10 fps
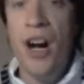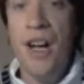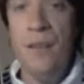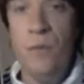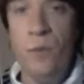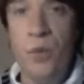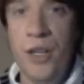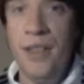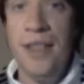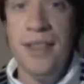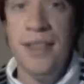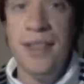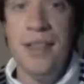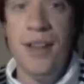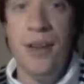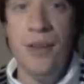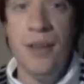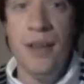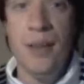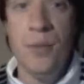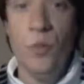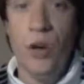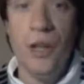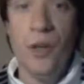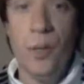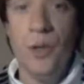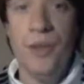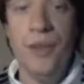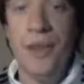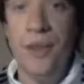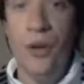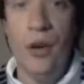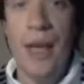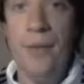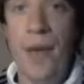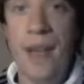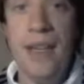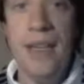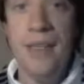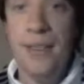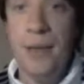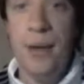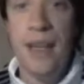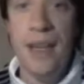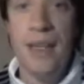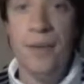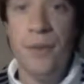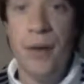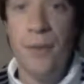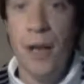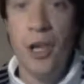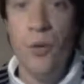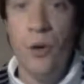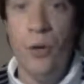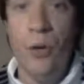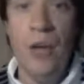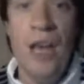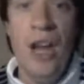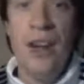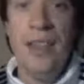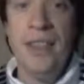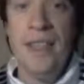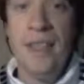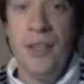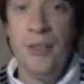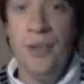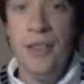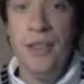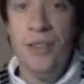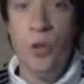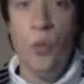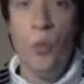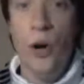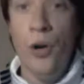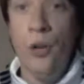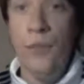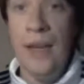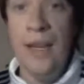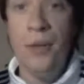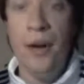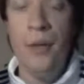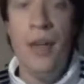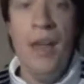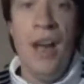I really think, you know, Ryan Quanten does not have any intimidating value at all. I think he doesn't really suit the role of a hero.